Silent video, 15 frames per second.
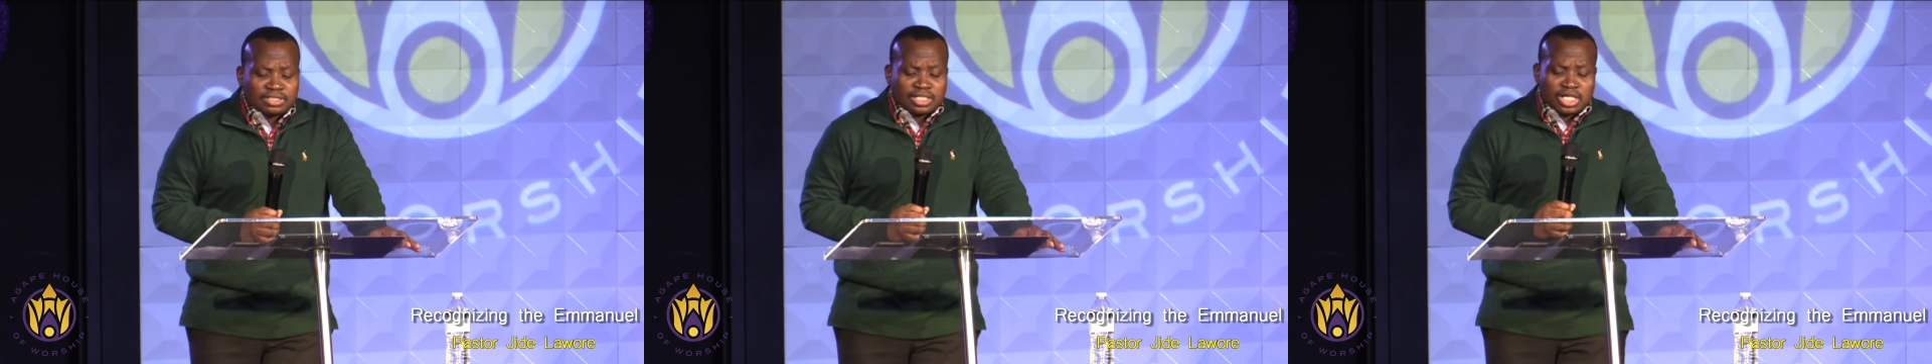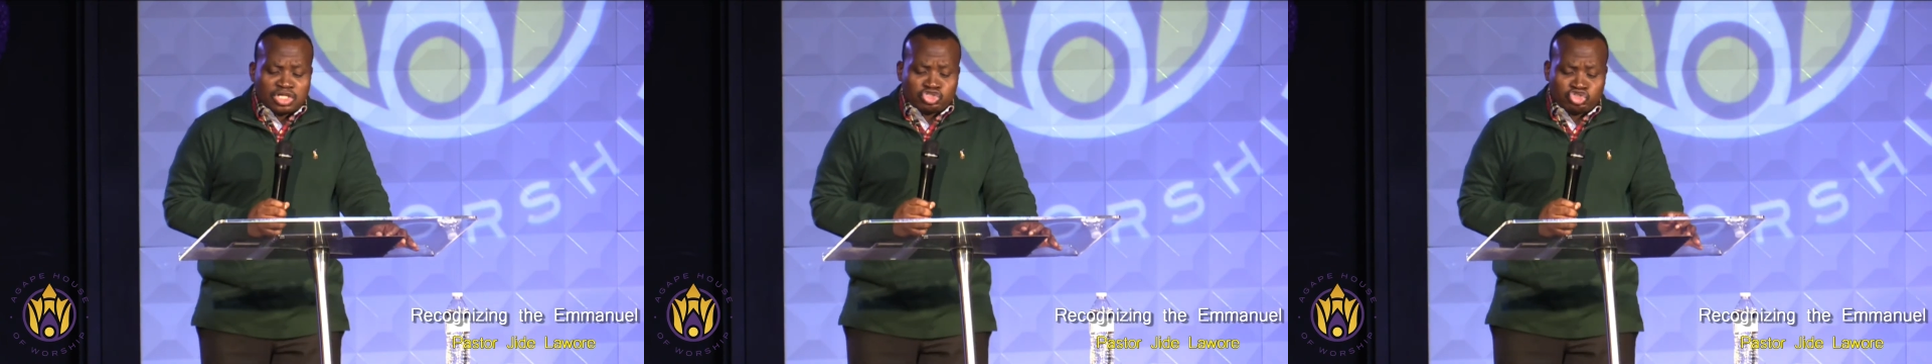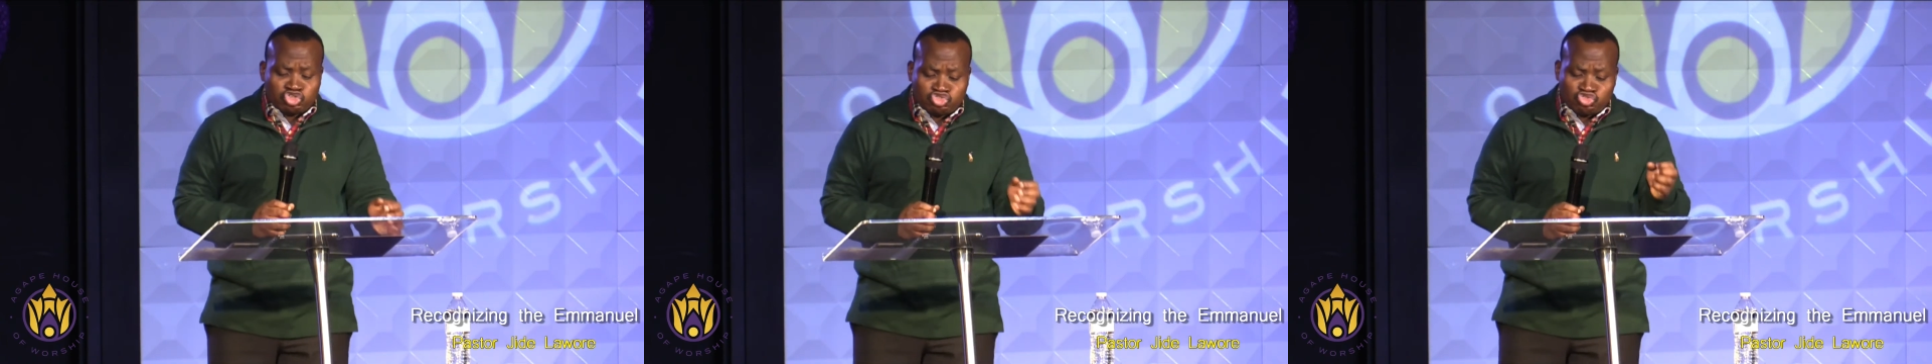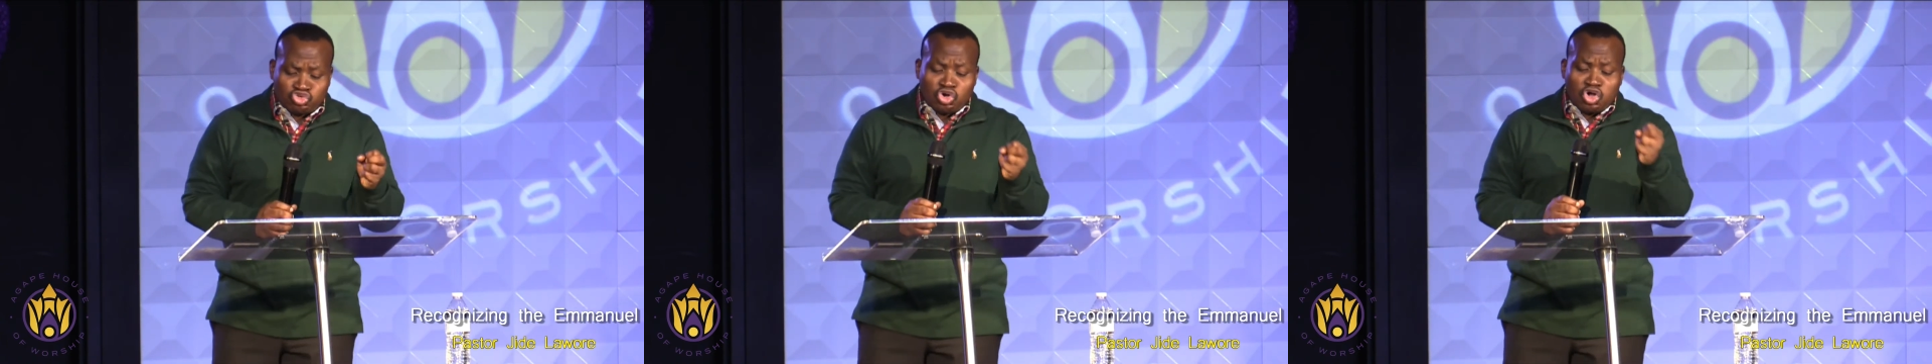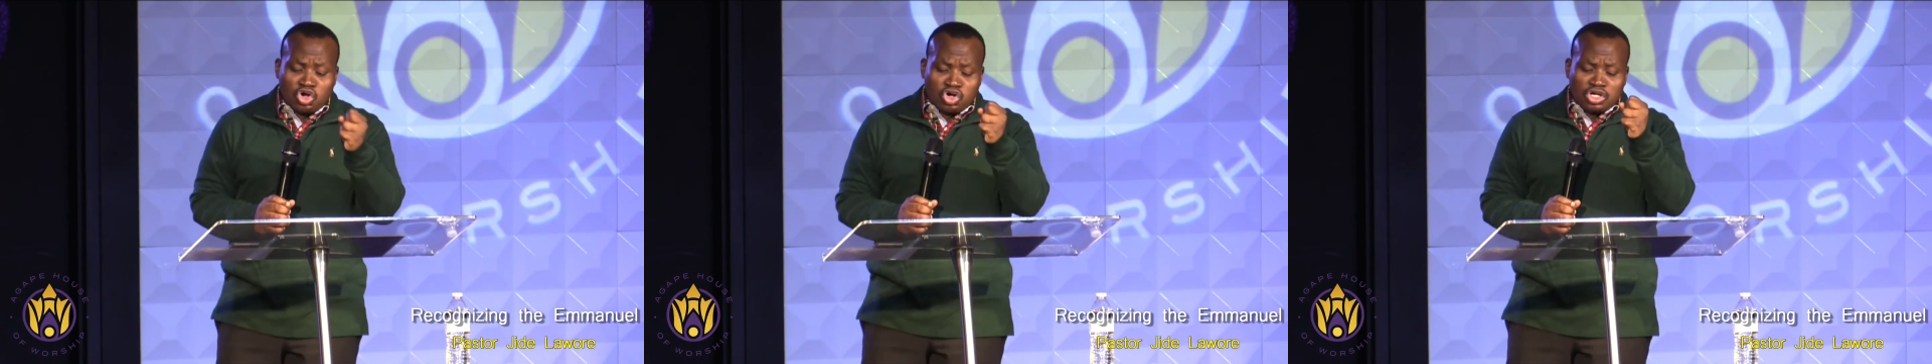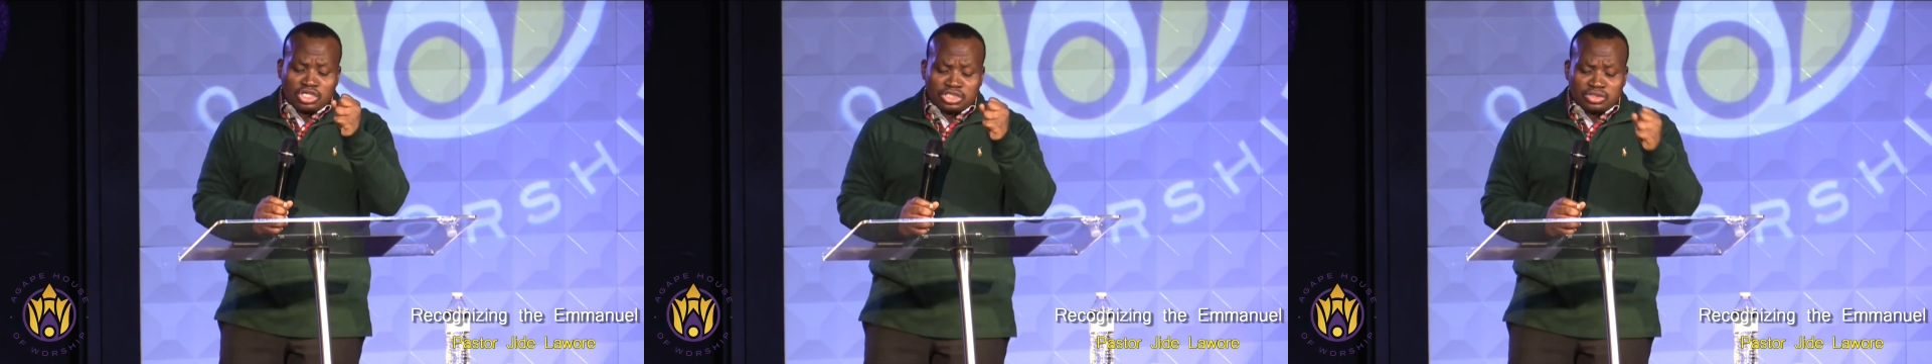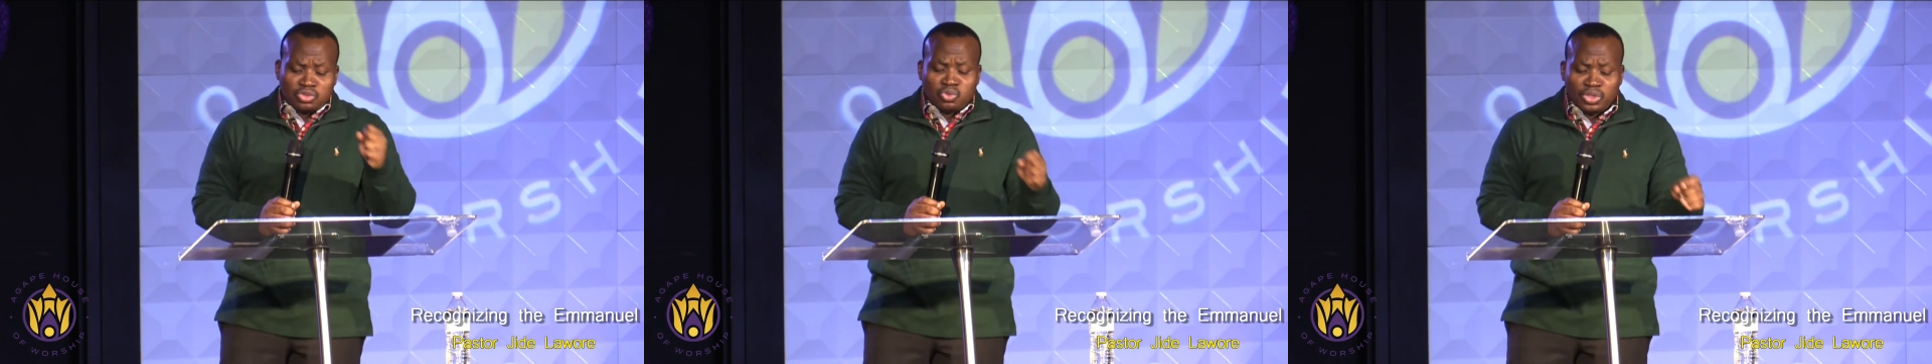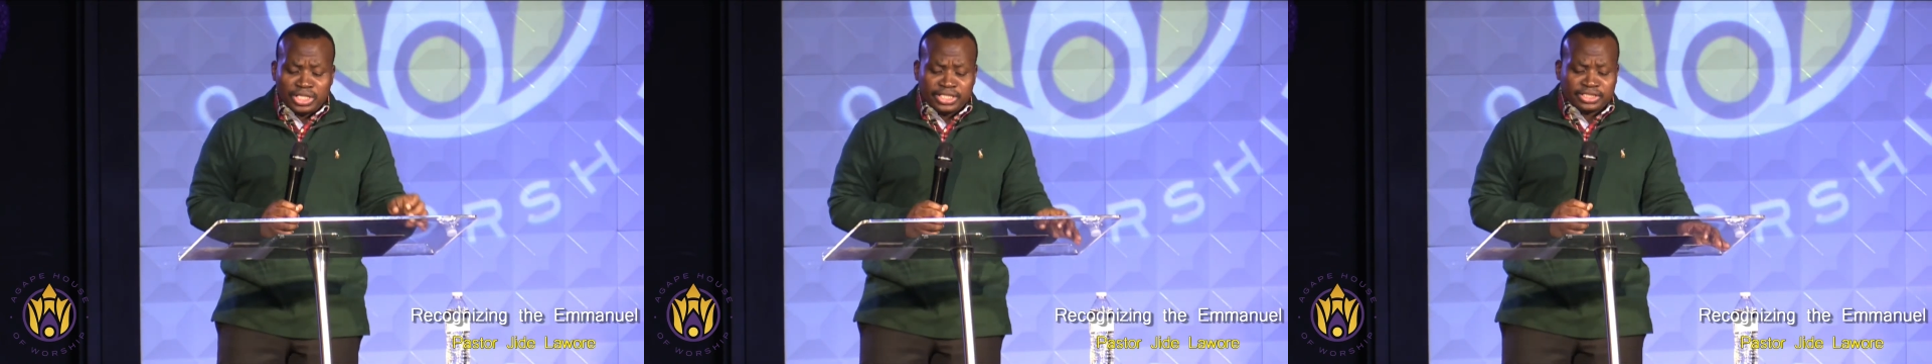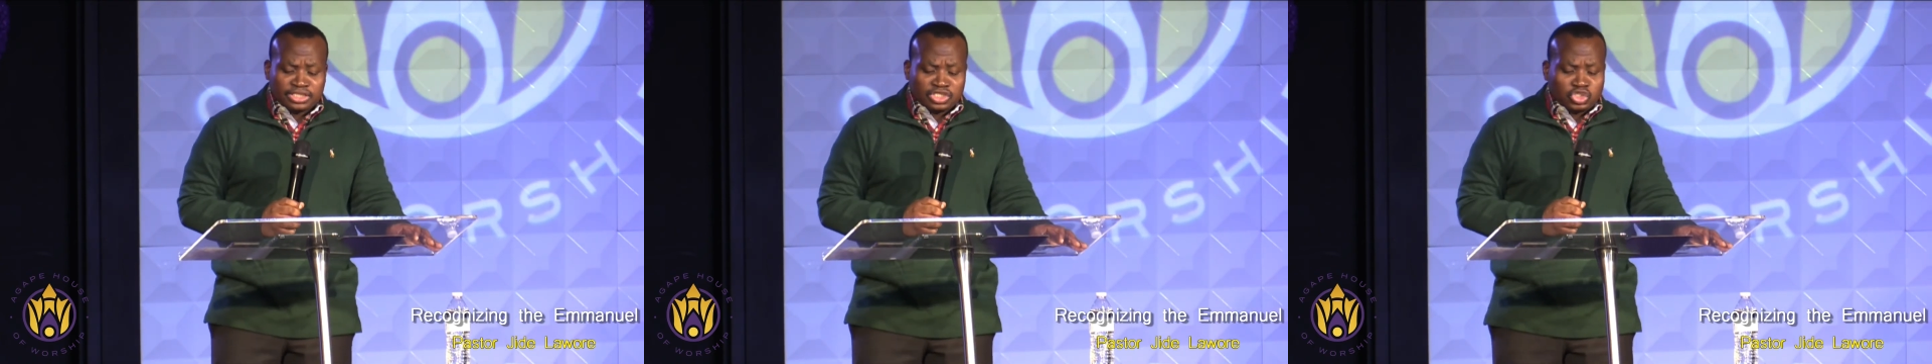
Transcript: and strong wind